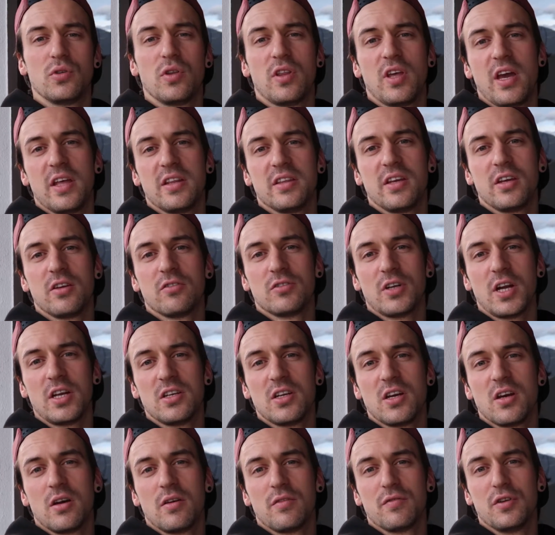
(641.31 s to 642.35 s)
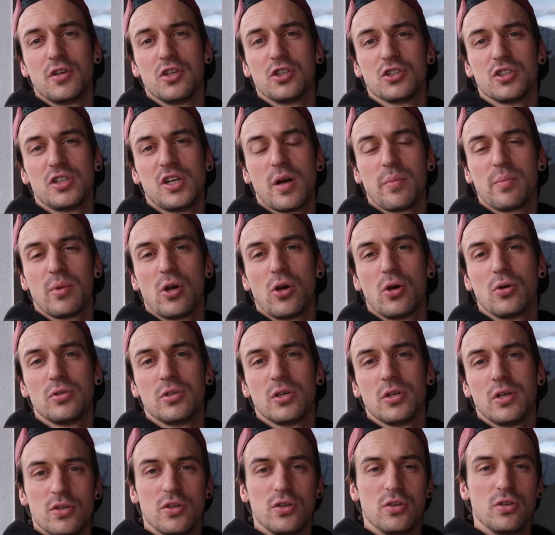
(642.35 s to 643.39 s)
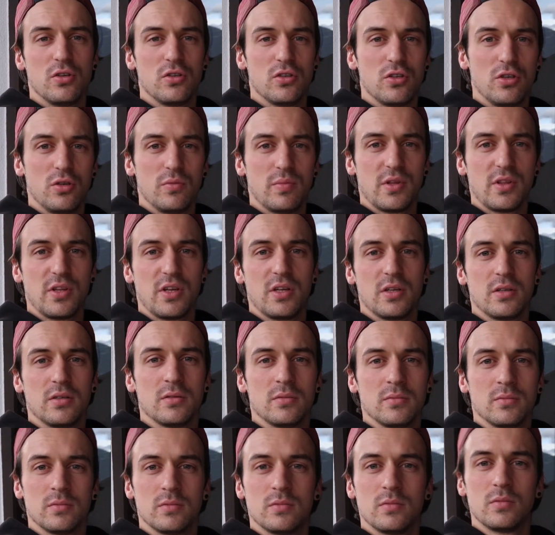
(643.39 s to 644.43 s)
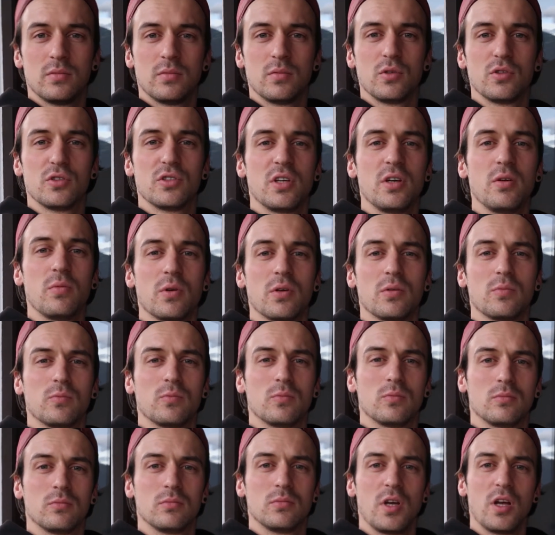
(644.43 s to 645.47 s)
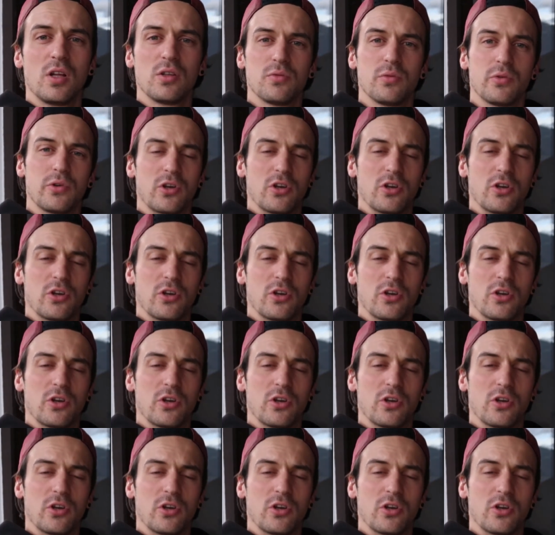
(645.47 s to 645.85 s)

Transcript: do the ending, render, finish the upload to YouTube, and then we'll see what else we're